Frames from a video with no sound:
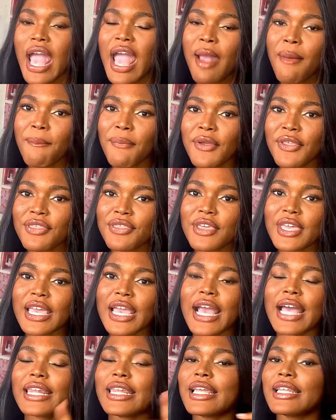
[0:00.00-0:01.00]
empathy;
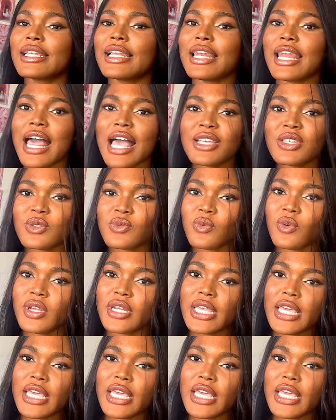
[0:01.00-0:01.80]
and then the last one